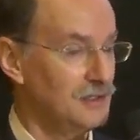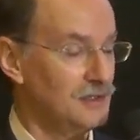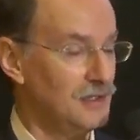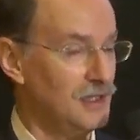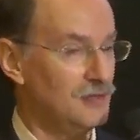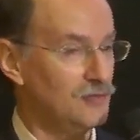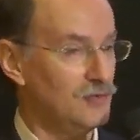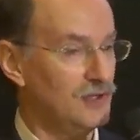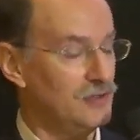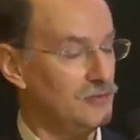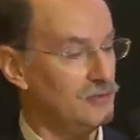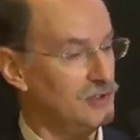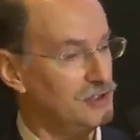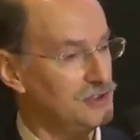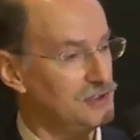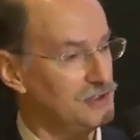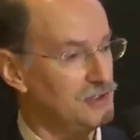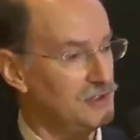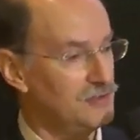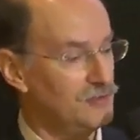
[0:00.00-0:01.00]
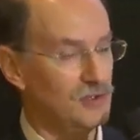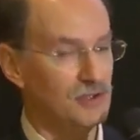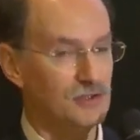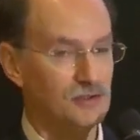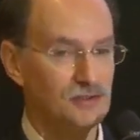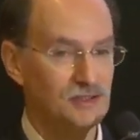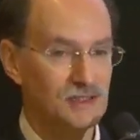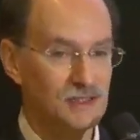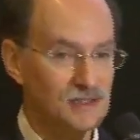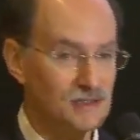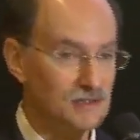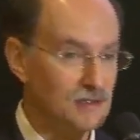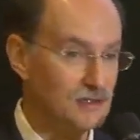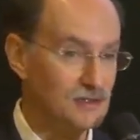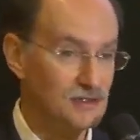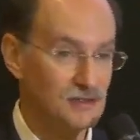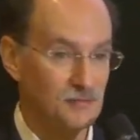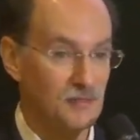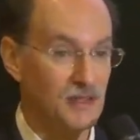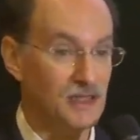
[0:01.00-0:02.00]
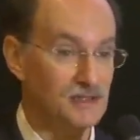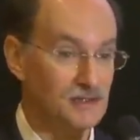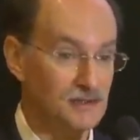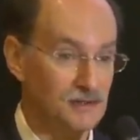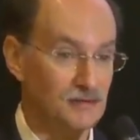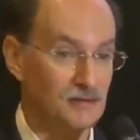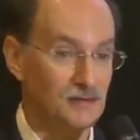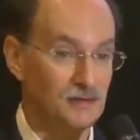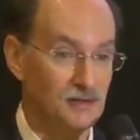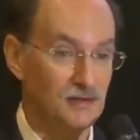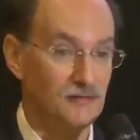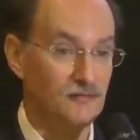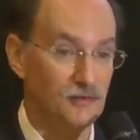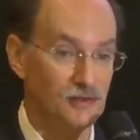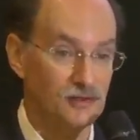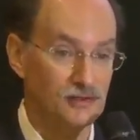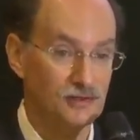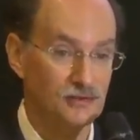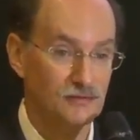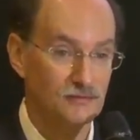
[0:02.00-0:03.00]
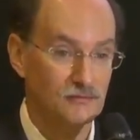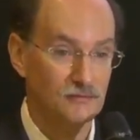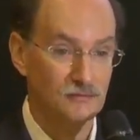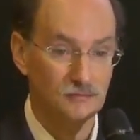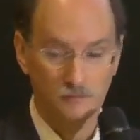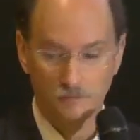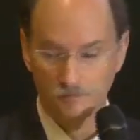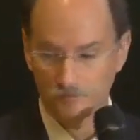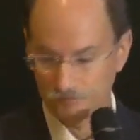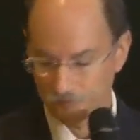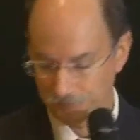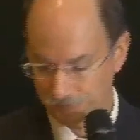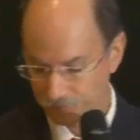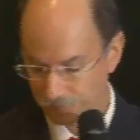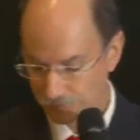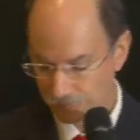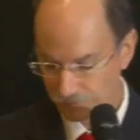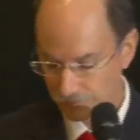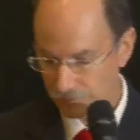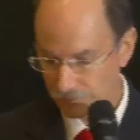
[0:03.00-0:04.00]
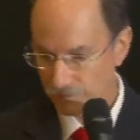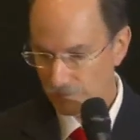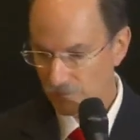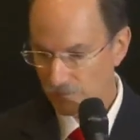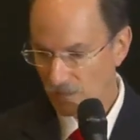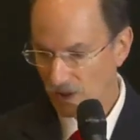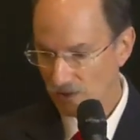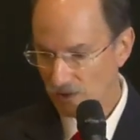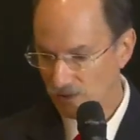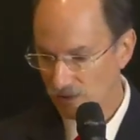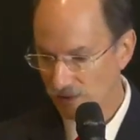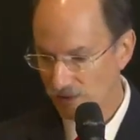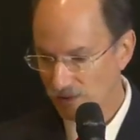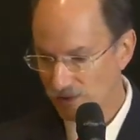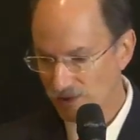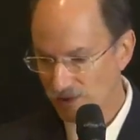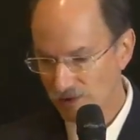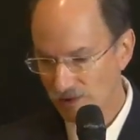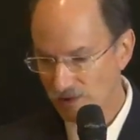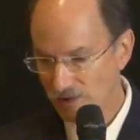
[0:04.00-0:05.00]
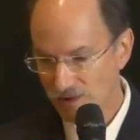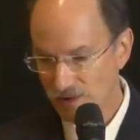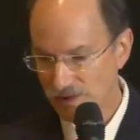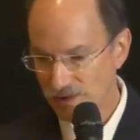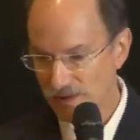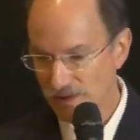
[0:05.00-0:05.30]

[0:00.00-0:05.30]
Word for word: that way we can see whether distance makes a difference. So there's the, the